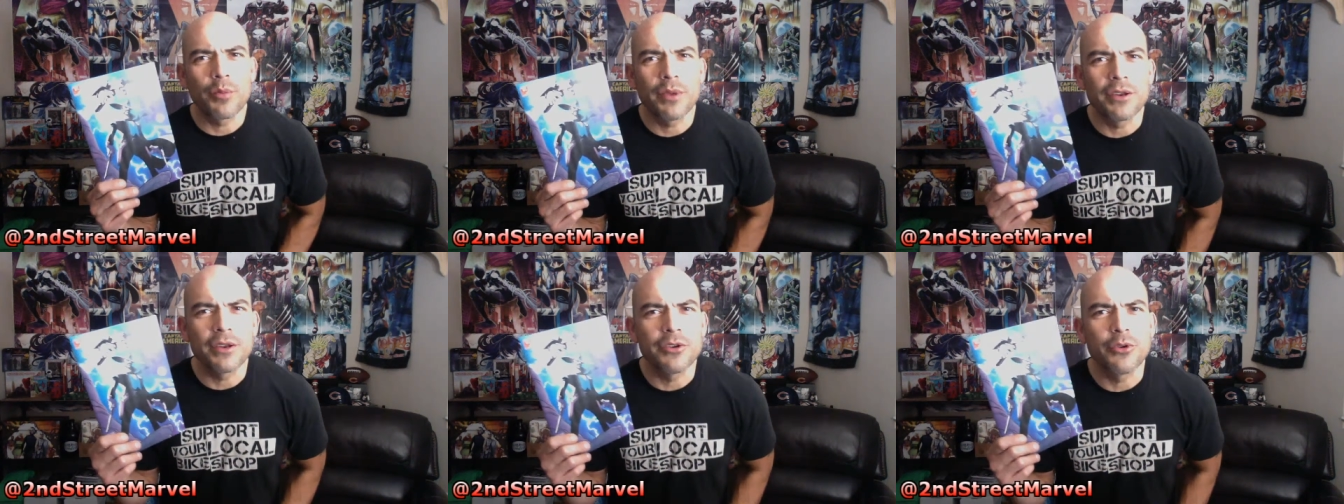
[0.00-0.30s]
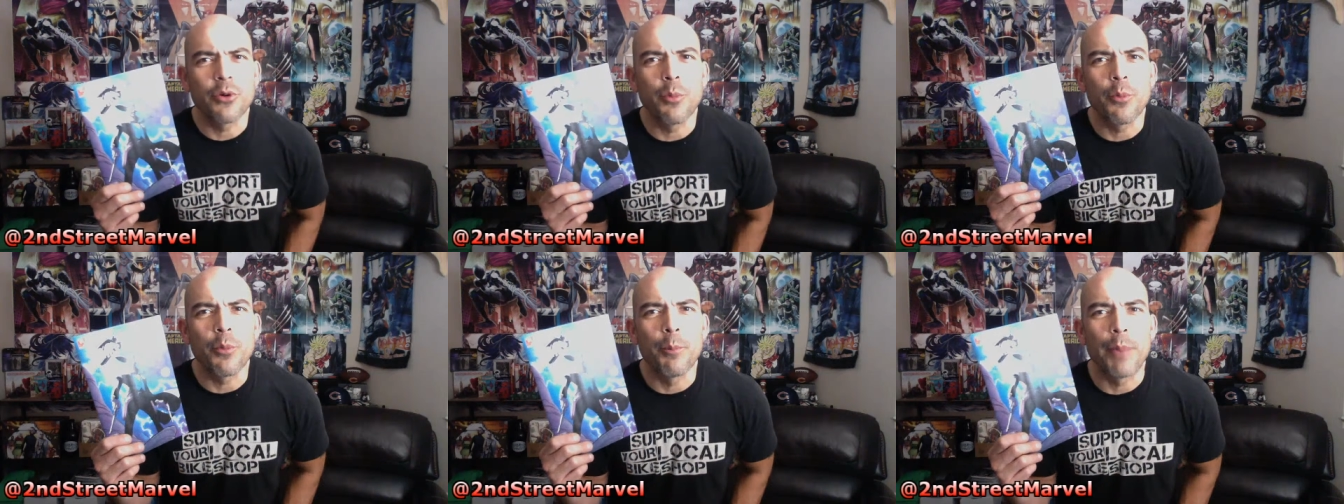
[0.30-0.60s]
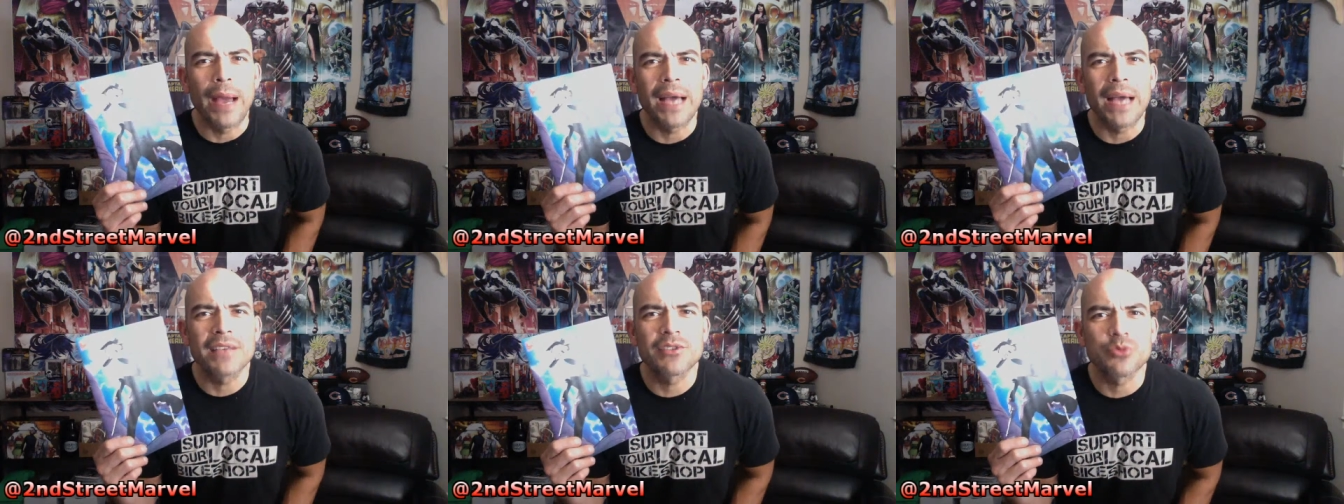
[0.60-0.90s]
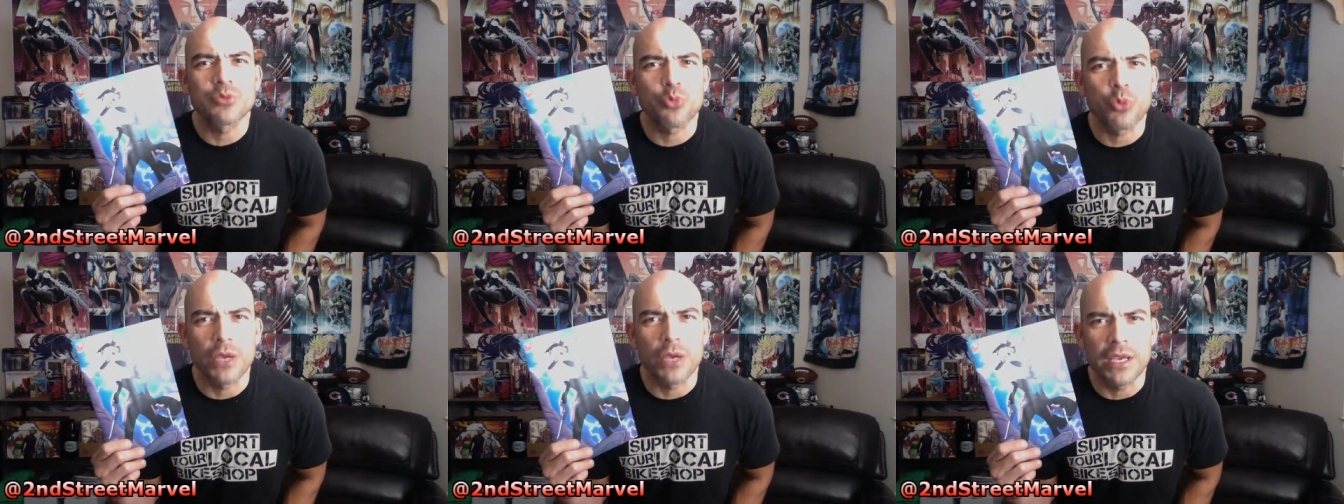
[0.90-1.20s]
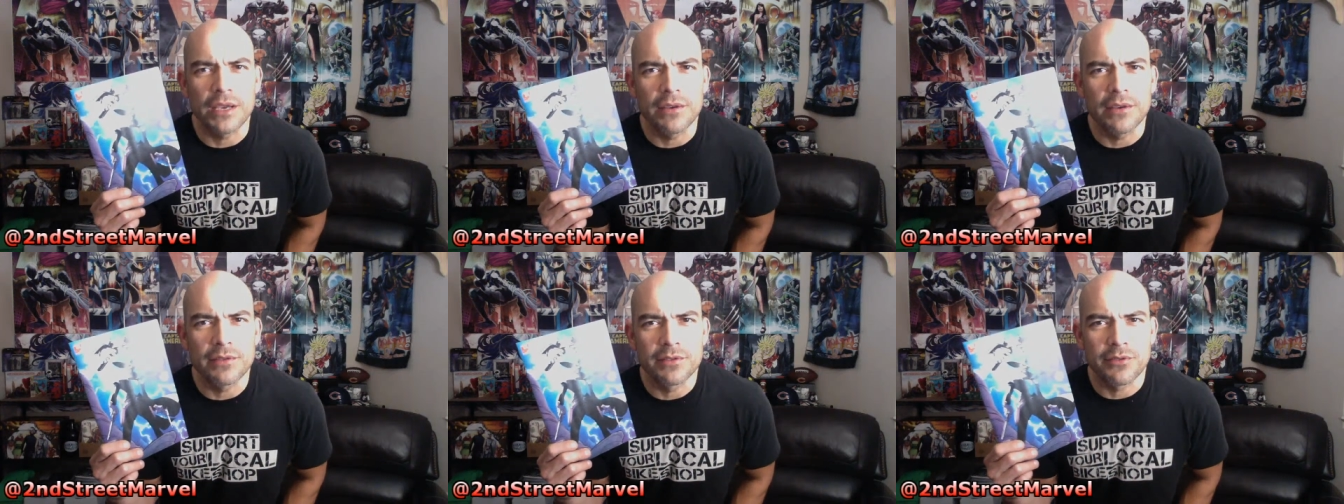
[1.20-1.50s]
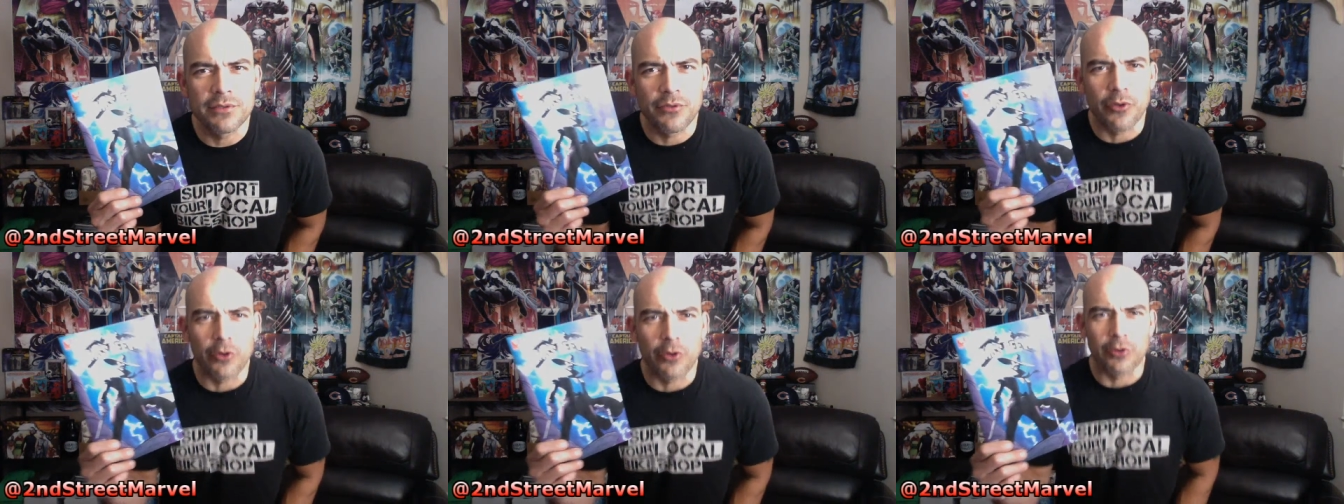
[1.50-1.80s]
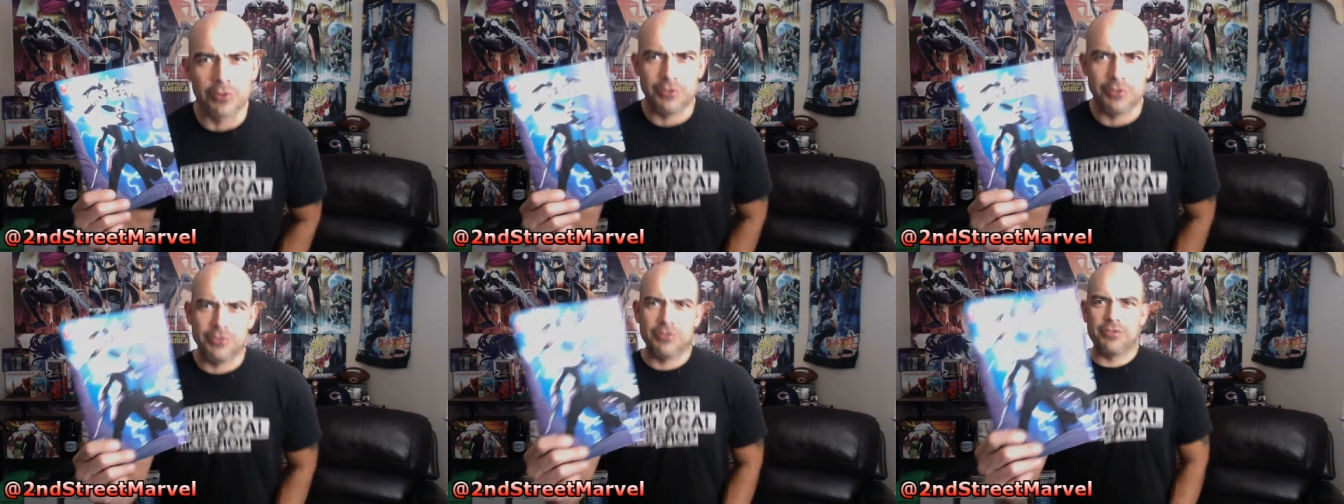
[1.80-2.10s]
do Bass Reeves
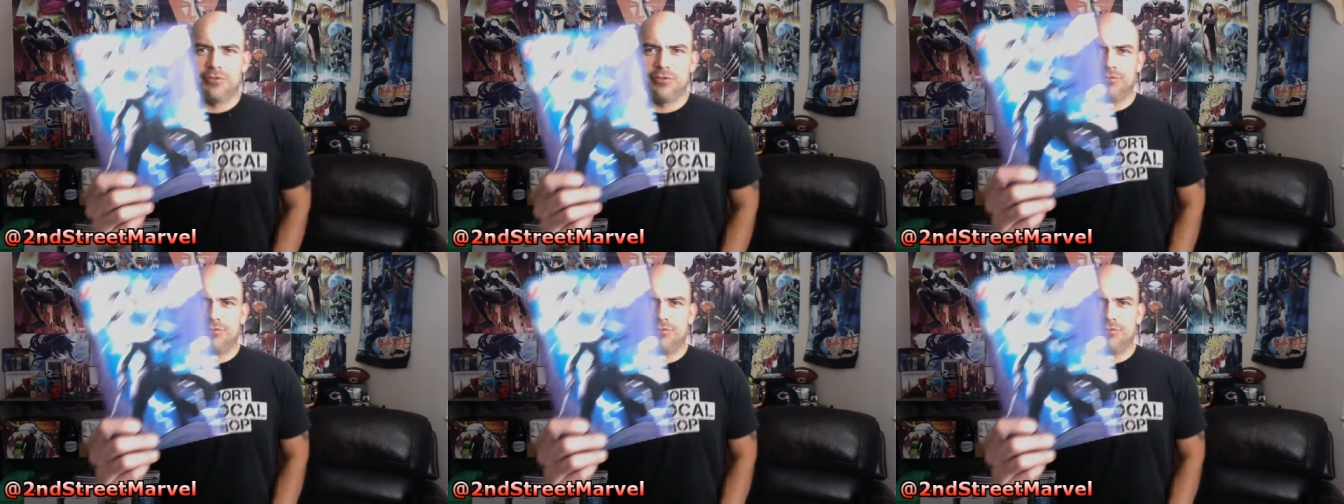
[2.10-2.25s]
first,